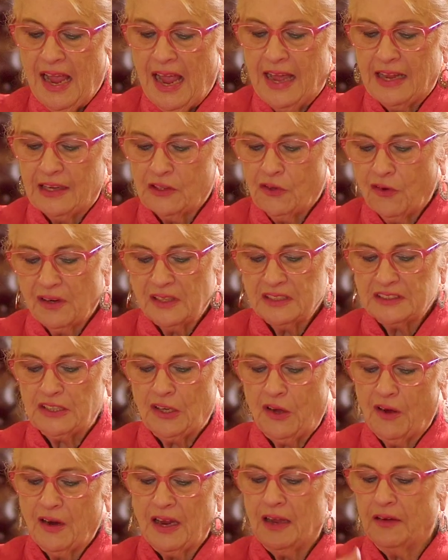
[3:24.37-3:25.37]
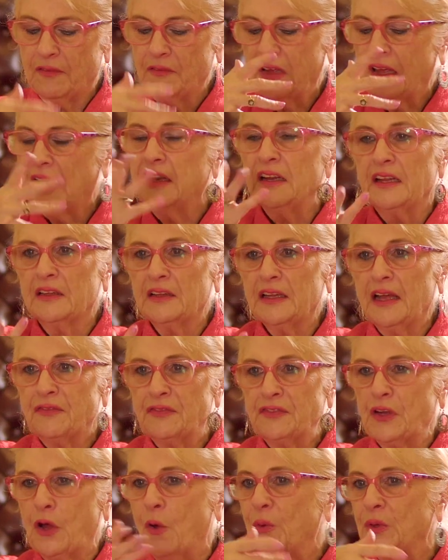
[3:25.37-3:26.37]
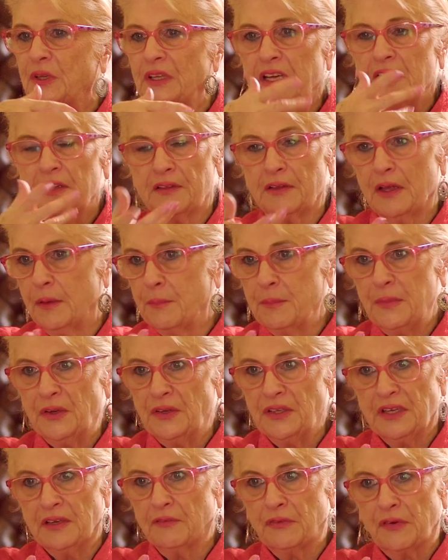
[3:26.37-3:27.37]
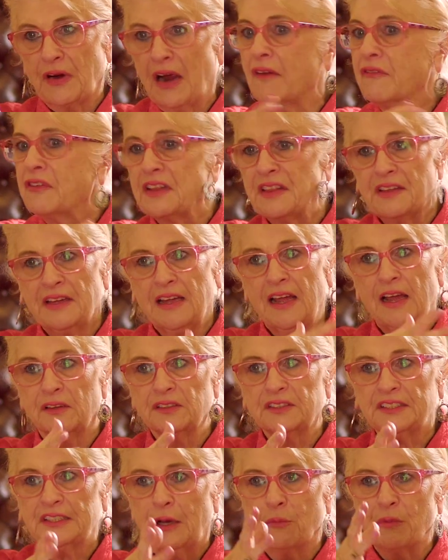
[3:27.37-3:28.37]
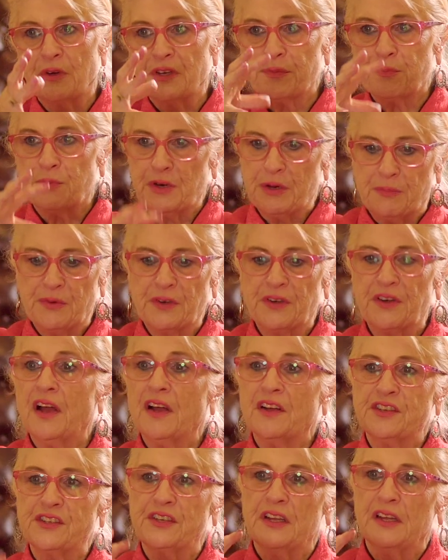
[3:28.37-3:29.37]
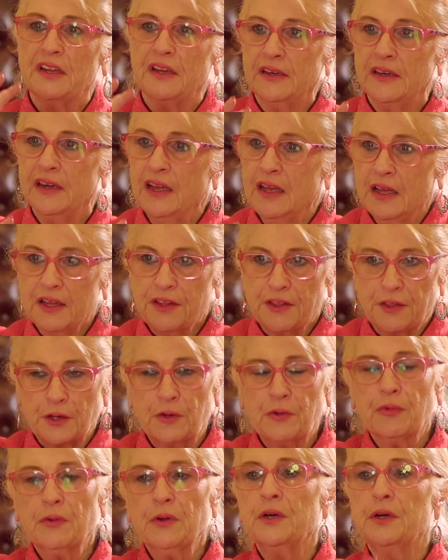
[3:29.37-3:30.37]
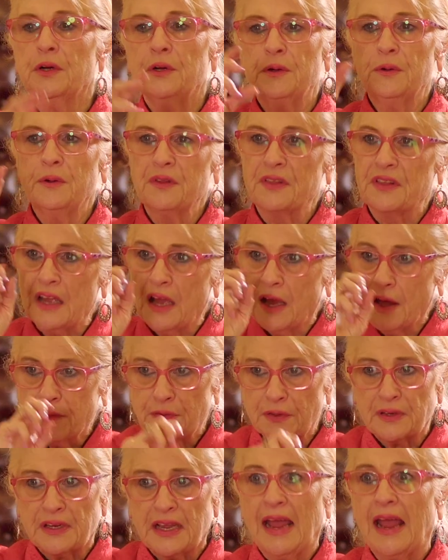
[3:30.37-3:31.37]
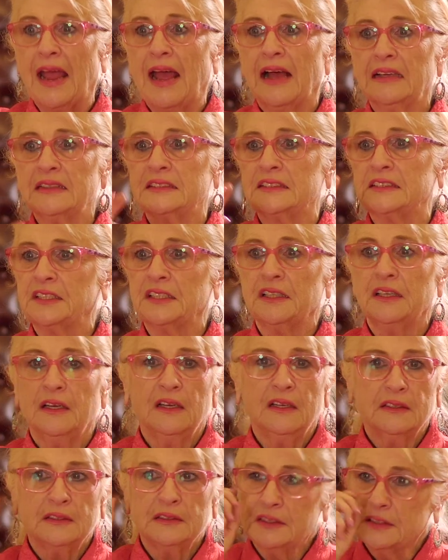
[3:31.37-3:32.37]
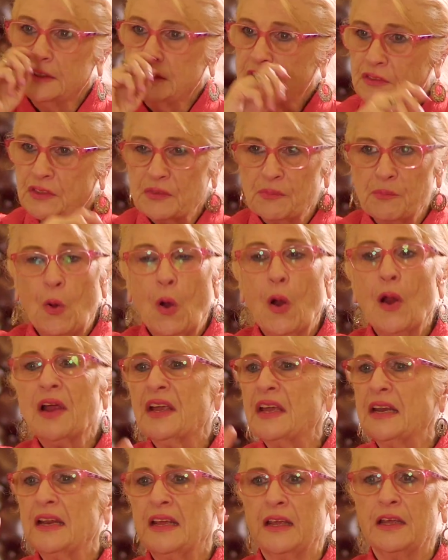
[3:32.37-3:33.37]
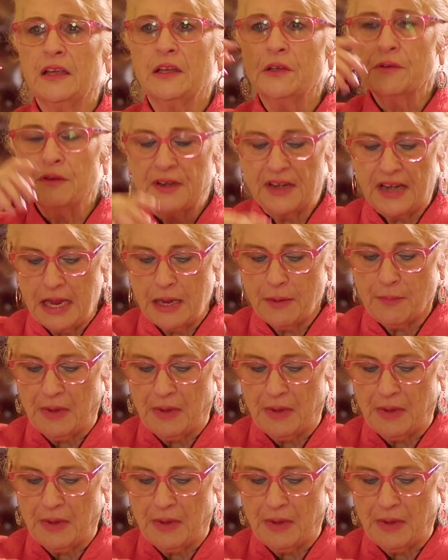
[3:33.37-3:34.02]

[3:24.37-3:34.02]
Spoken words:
And Laurence, and it left only $1 million for everything else. That was pre-production, the crew, the other cast, marketing, you name